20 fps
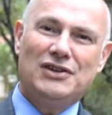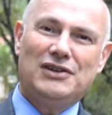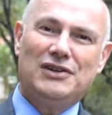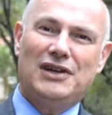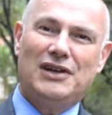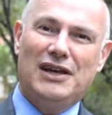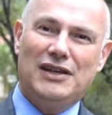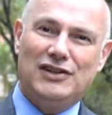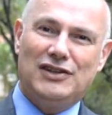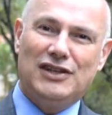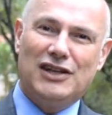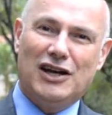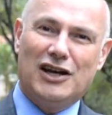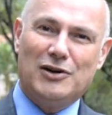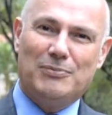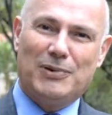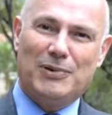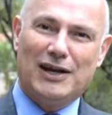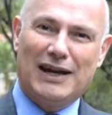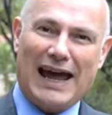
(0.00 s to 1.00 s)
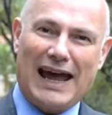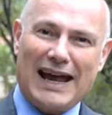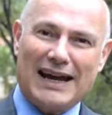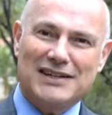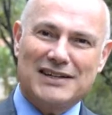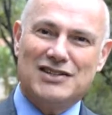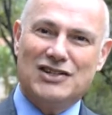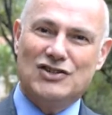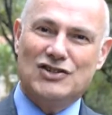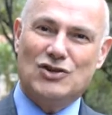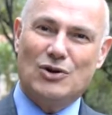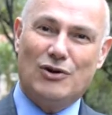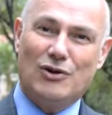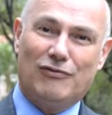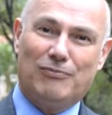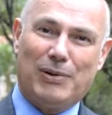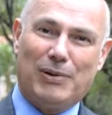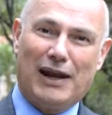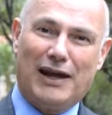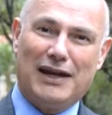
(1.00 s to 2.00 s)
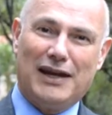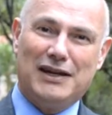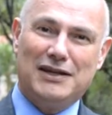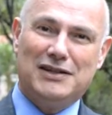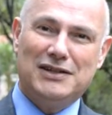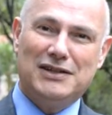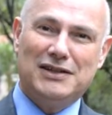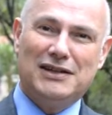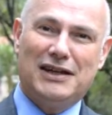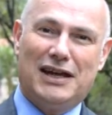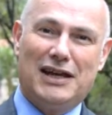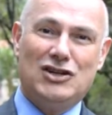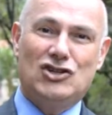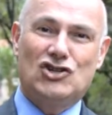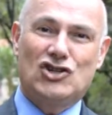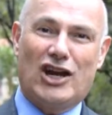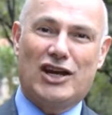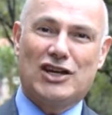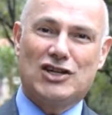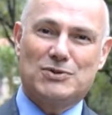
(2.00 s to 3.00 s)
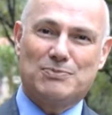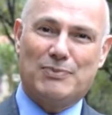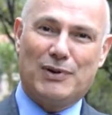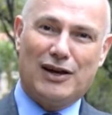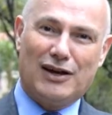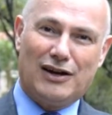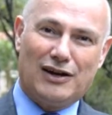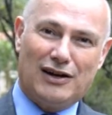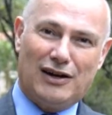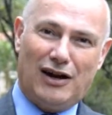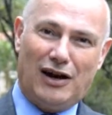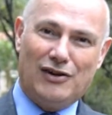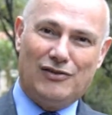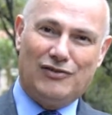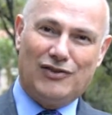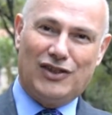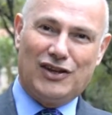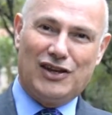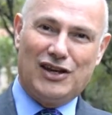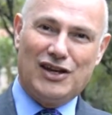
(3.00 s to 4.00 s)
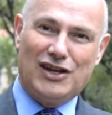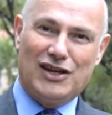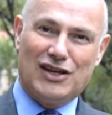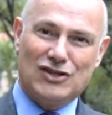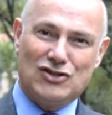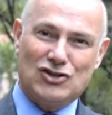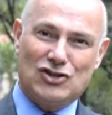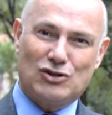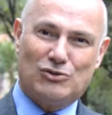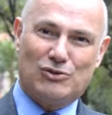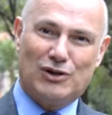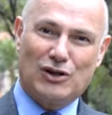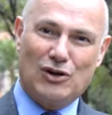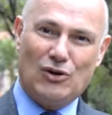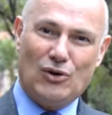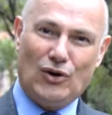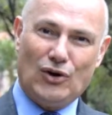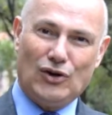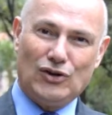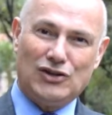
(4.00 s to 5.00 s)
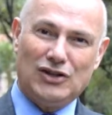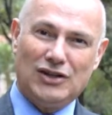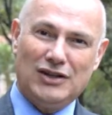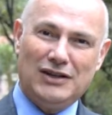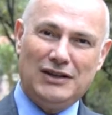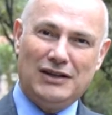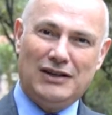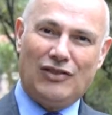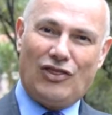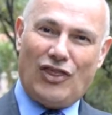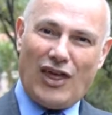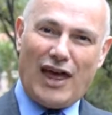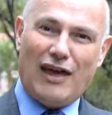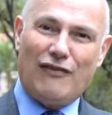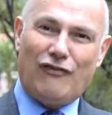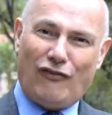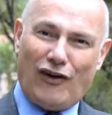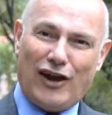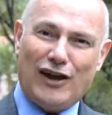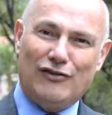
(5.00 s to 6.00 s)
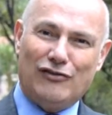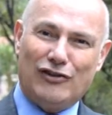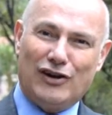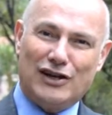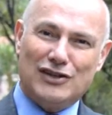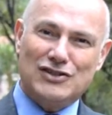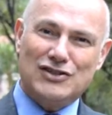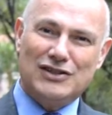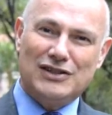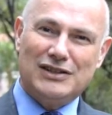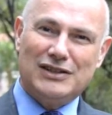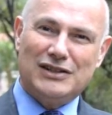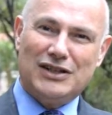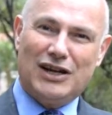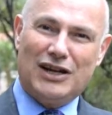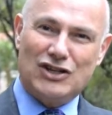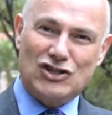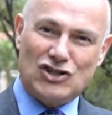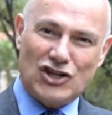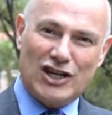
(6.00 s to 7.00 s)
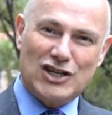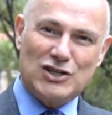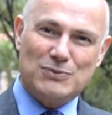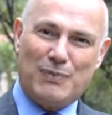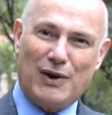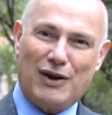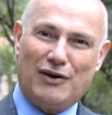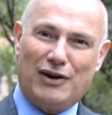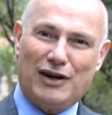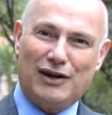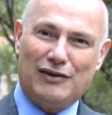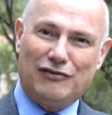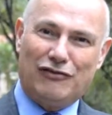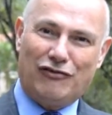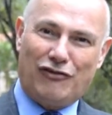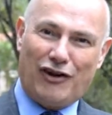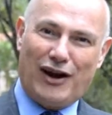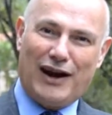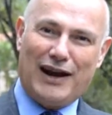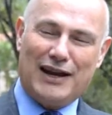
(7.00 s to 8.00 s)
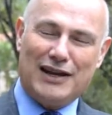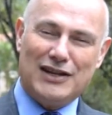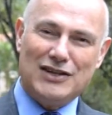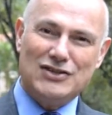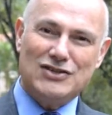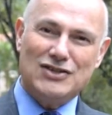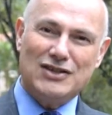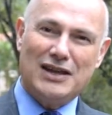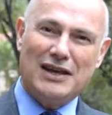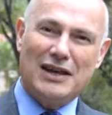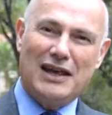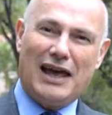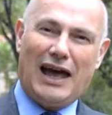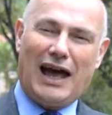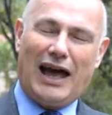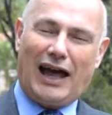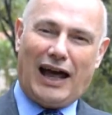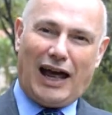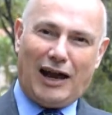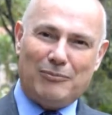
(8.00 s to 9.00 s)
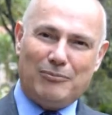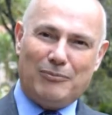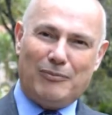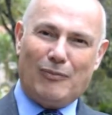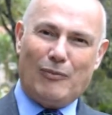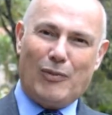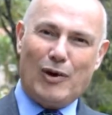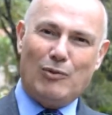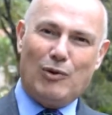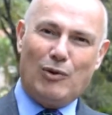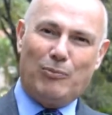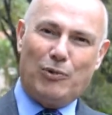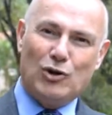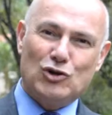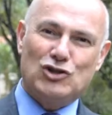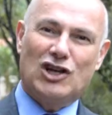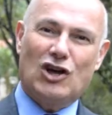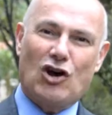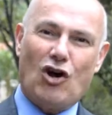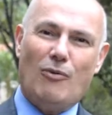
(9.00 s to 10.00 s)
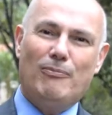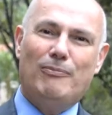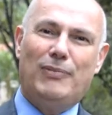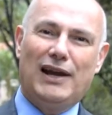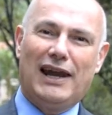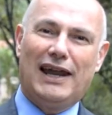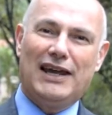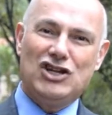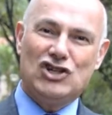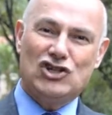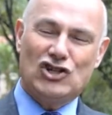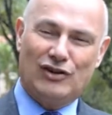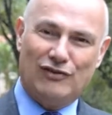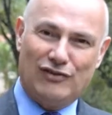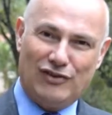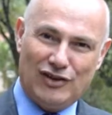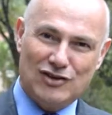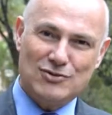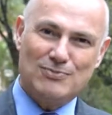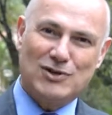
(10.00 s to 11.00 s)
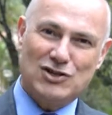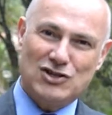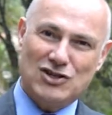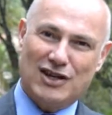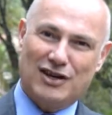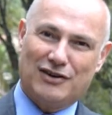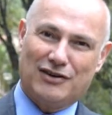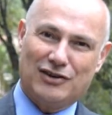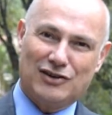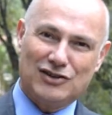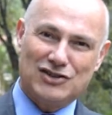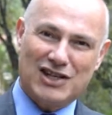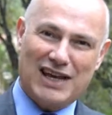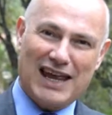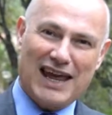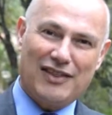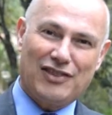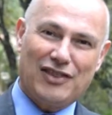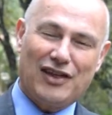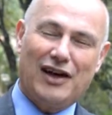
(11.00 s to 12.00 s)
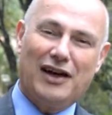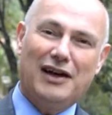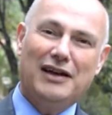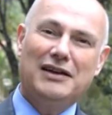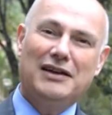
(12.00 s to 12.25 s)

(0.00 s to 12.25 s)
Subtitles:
Ethiopian actors who have played in Shakespeare over the years to record their favourite Shakespearean phrase, and we will put a compilation of this material together